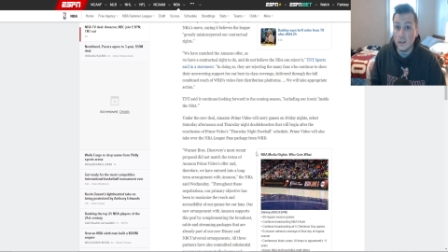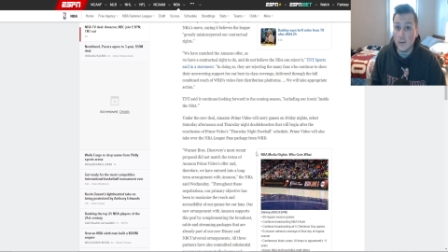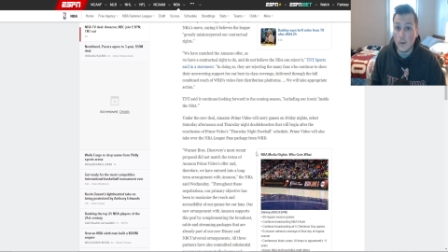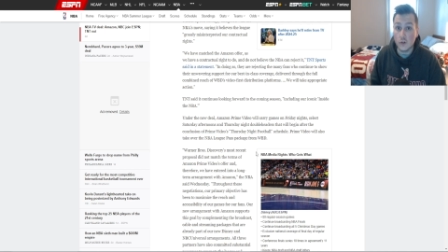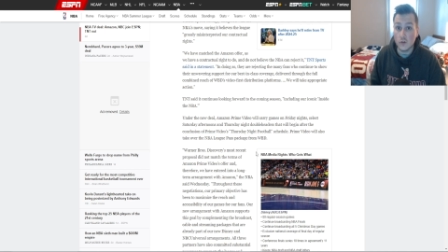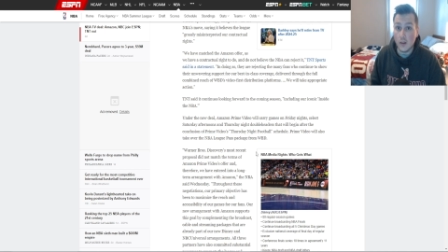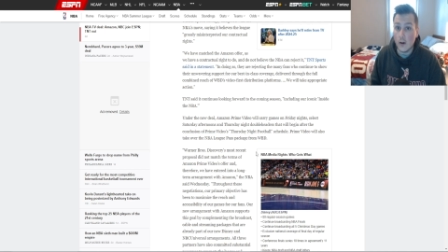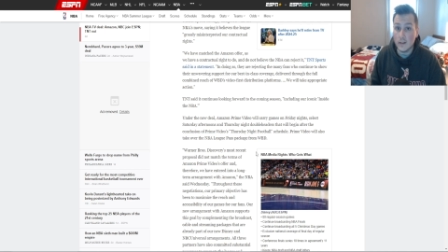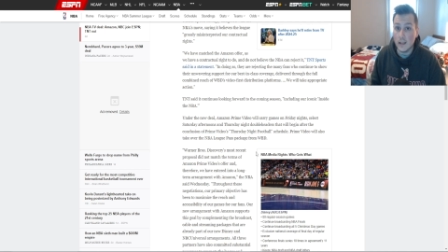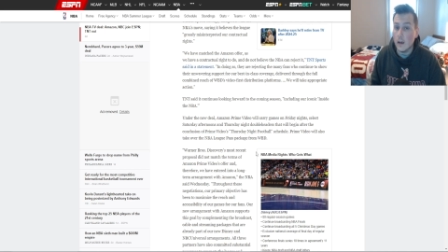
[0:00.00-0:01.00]
commissioners they
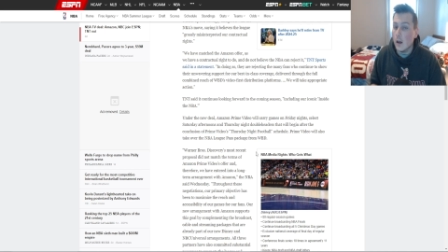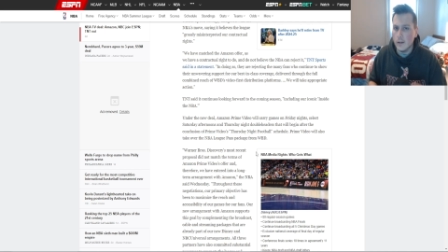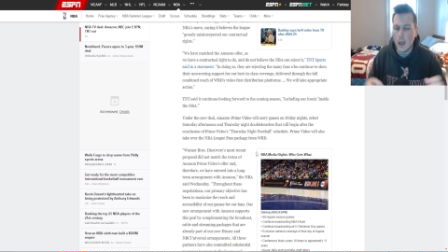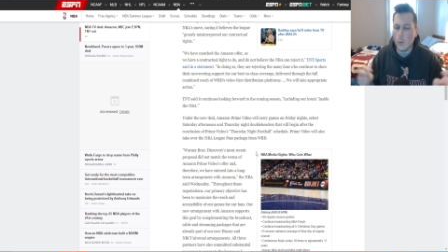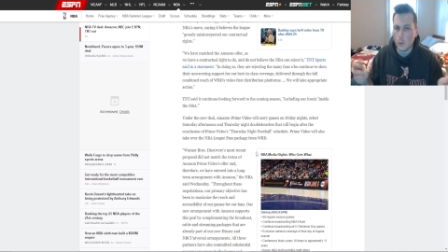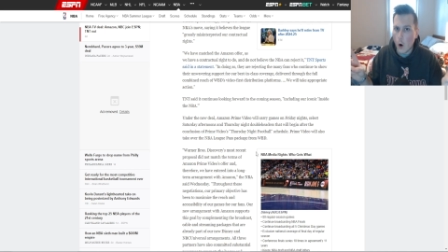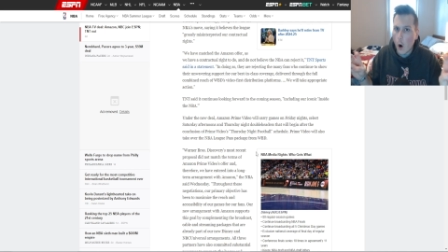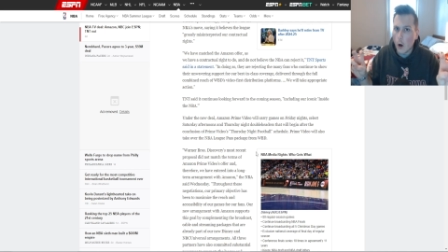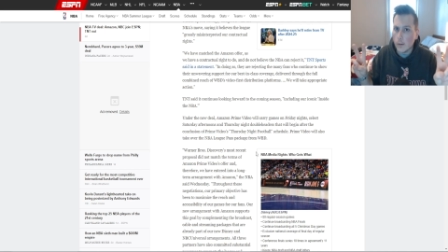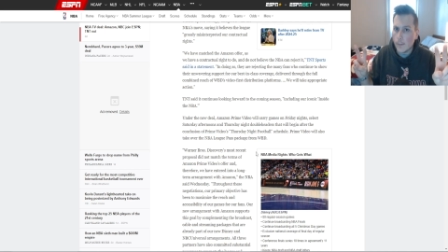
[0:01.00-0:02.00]
always say, yeah, we're
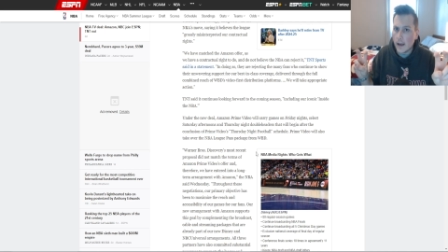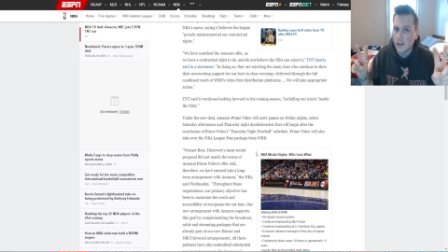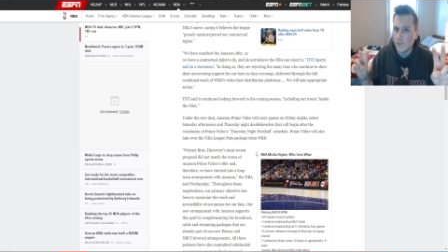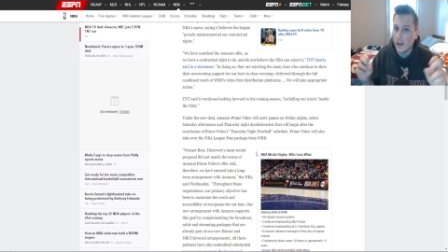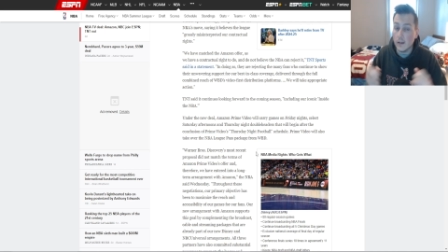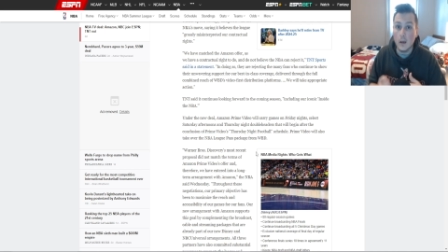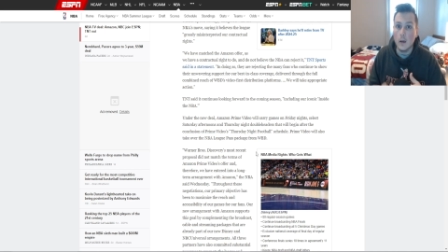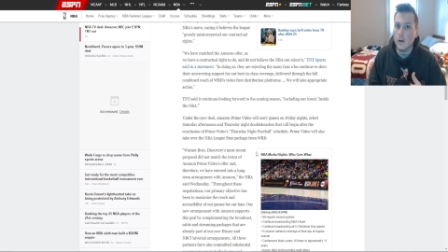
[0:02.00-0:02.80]
all about the fans.